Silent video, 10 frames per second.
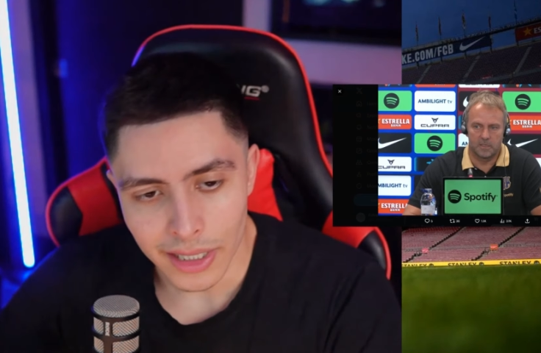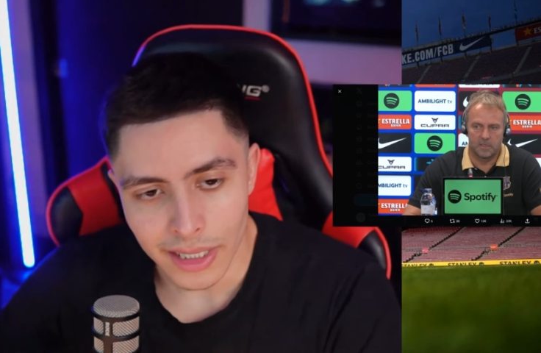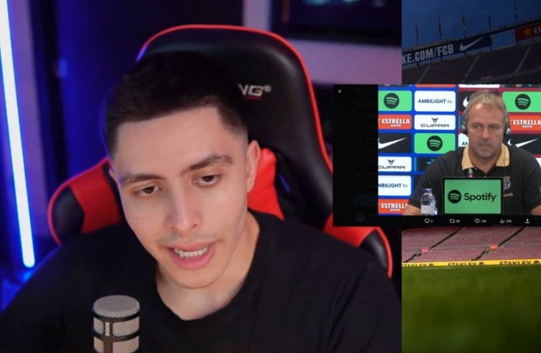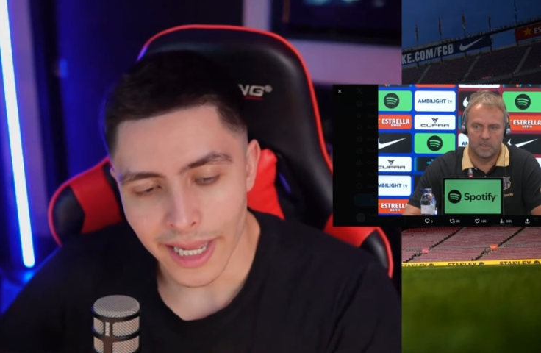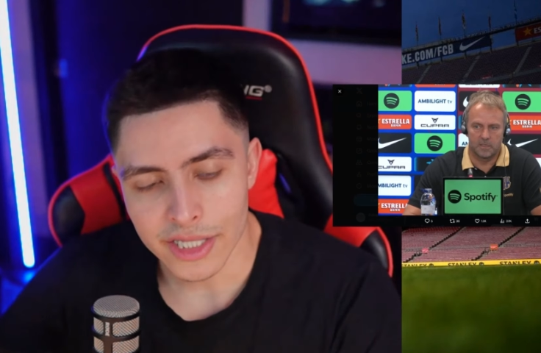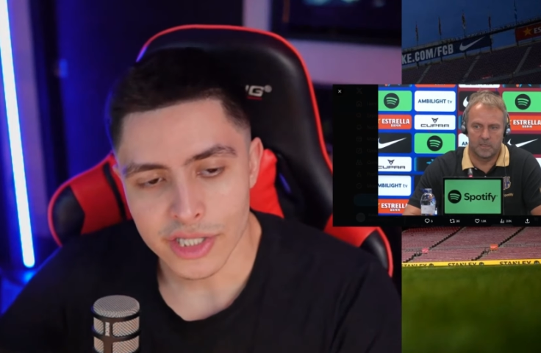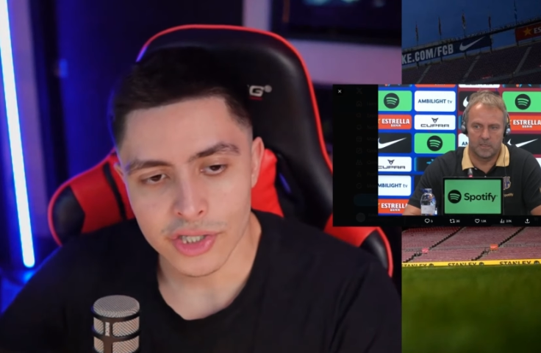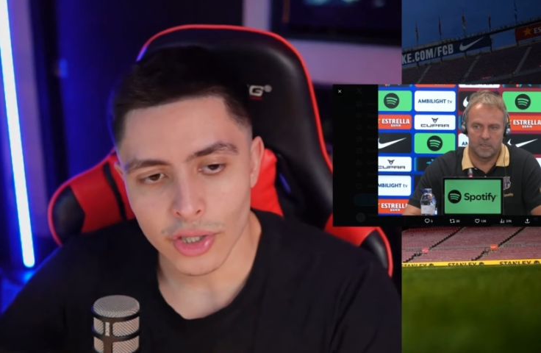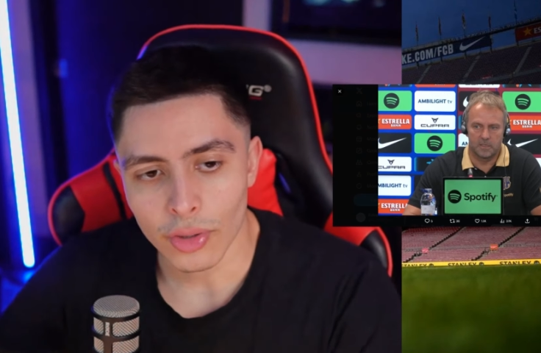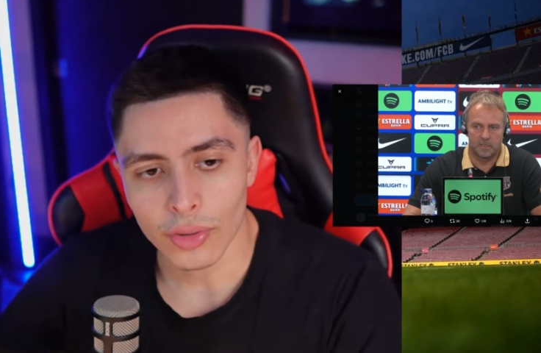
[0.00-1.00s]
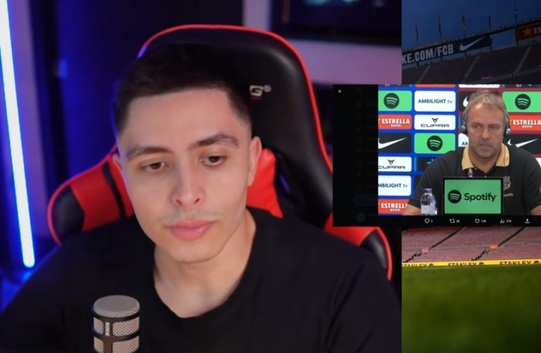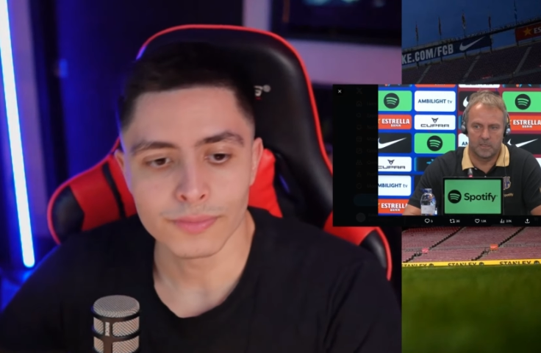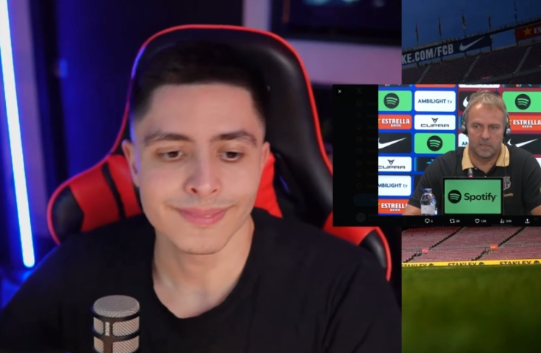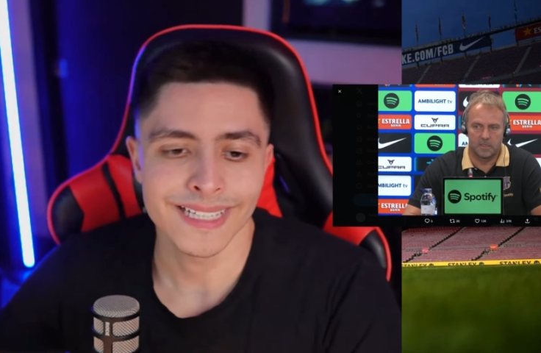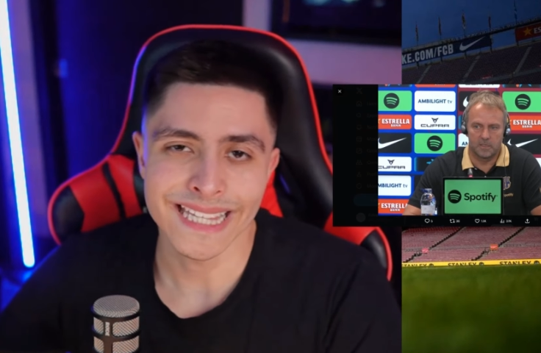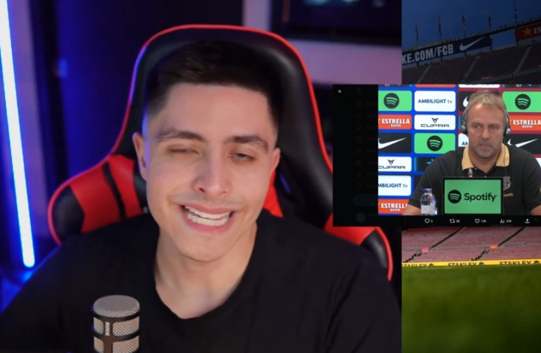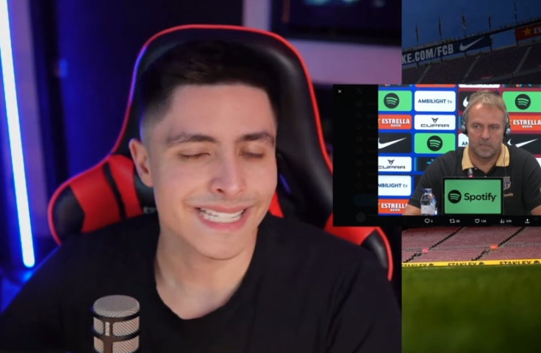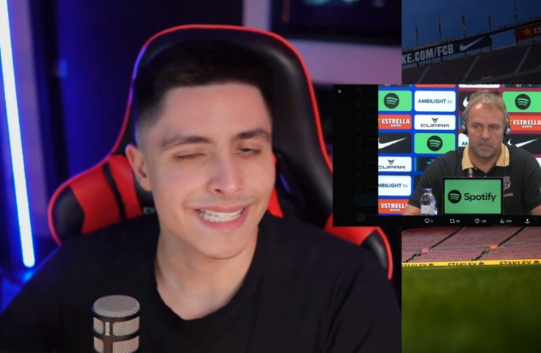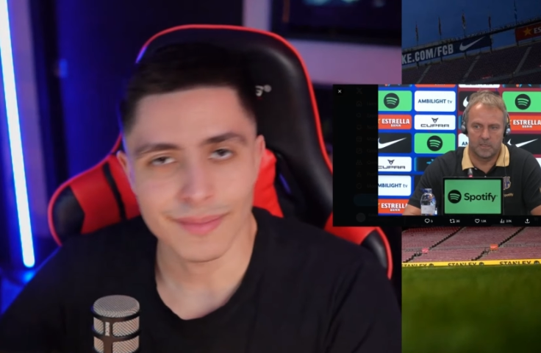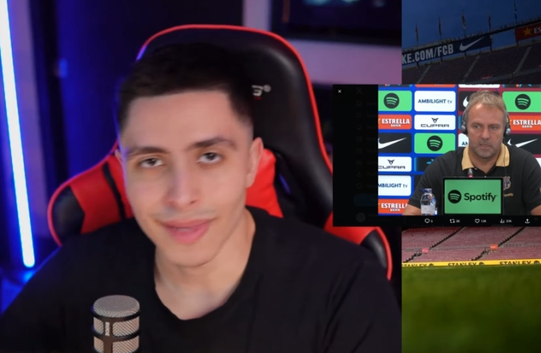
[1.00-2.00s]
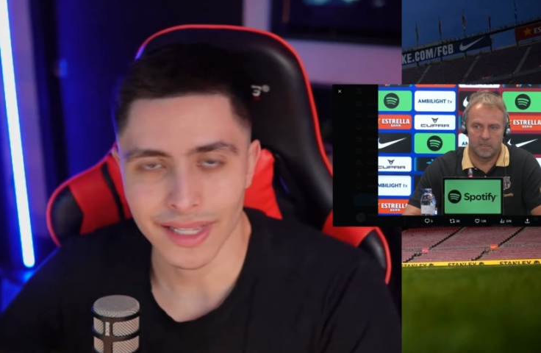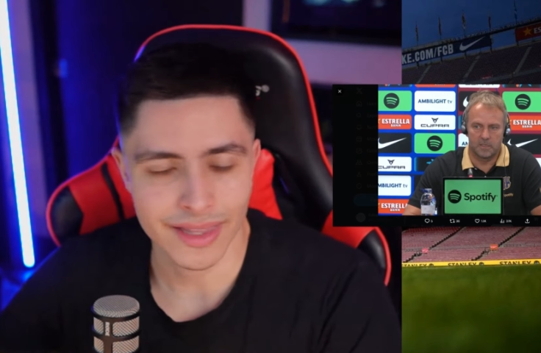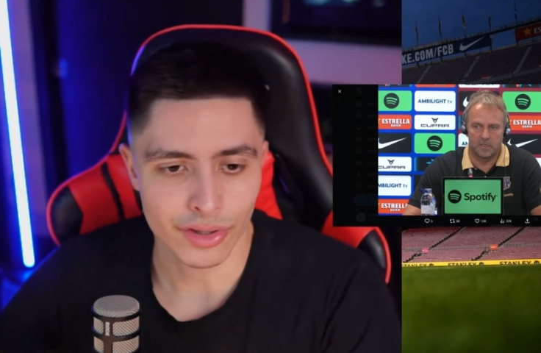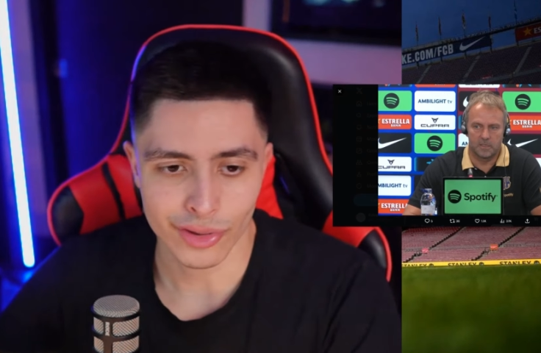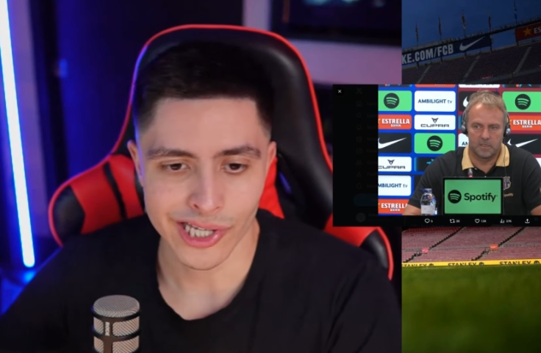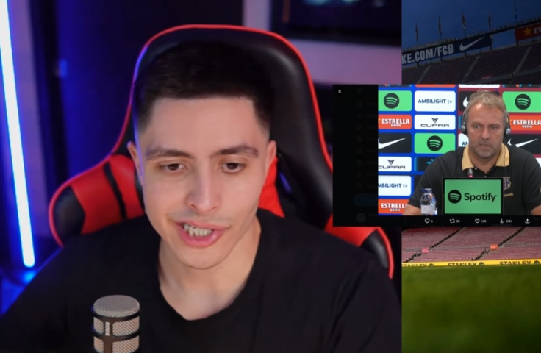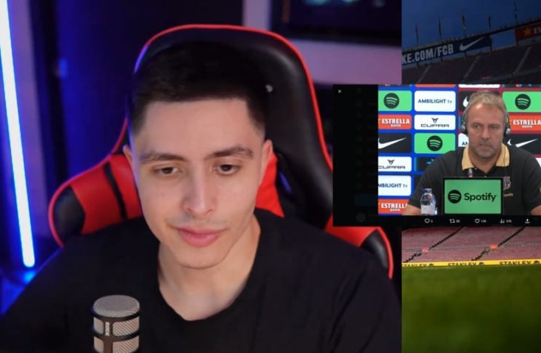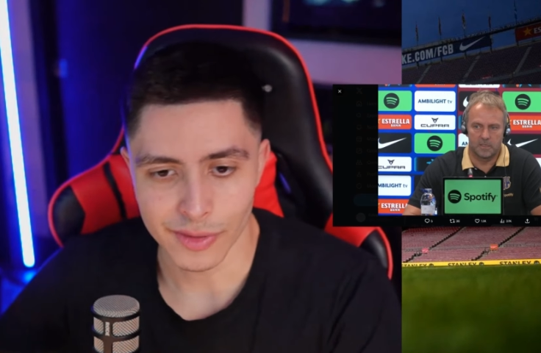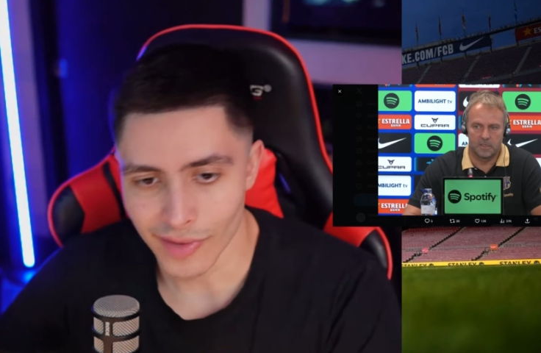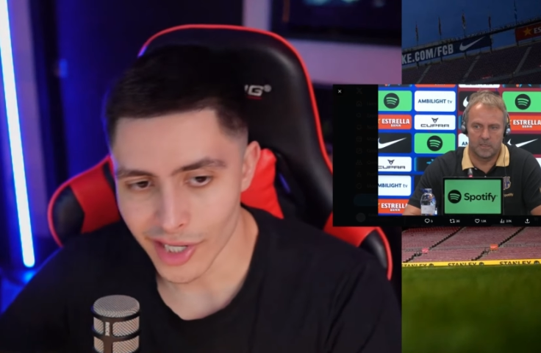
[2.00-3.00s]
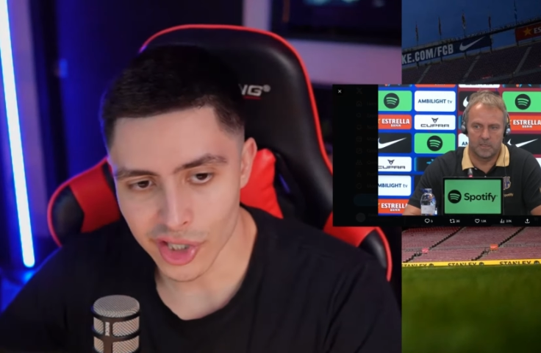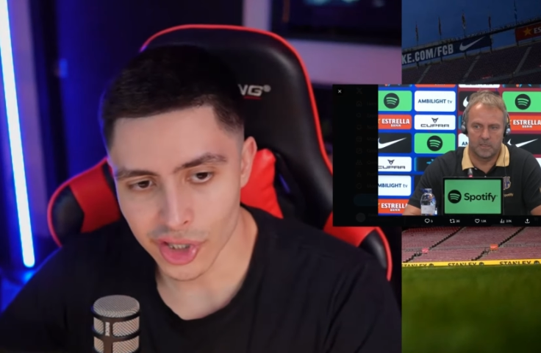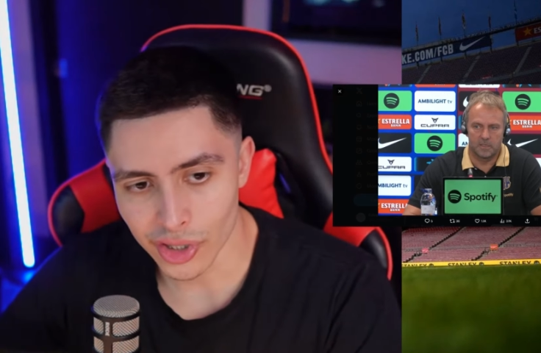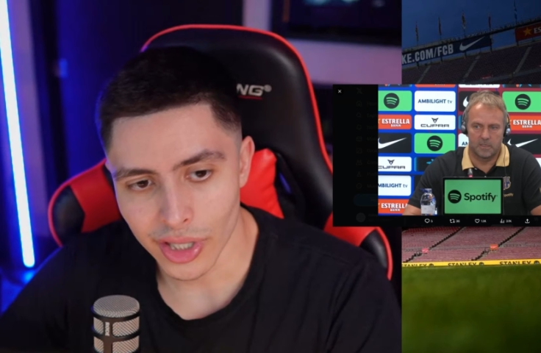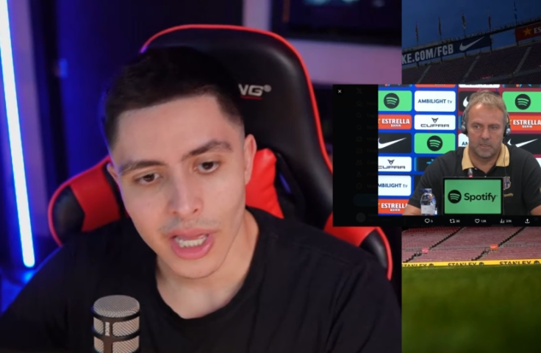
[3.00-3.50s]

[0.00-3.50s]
Speaker 1: And so it doesn't seem likely that Roque is going to be registered.